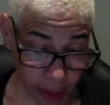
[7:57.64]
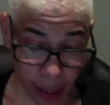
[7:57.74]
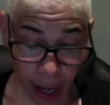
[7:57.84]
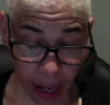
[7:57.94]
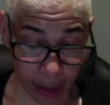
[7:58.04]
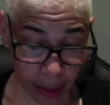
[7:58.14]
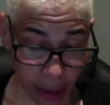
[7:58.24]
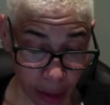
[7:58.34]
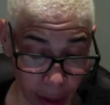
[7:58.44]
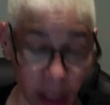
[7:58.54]
that
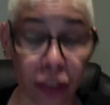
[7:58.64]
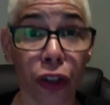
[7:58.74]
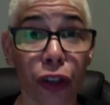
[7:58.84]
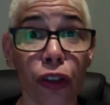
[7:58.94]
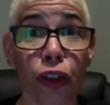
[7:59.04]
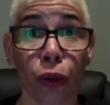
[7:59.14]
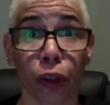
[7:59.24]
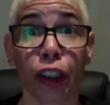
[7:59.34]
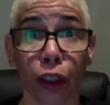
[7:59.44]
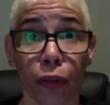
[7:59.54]
journals are
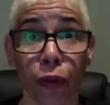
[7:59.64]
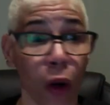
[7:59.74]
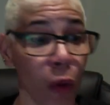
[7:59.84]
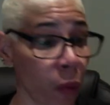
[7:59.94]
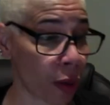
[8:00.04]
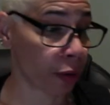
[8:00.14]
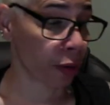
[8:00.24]
really good for, whether they're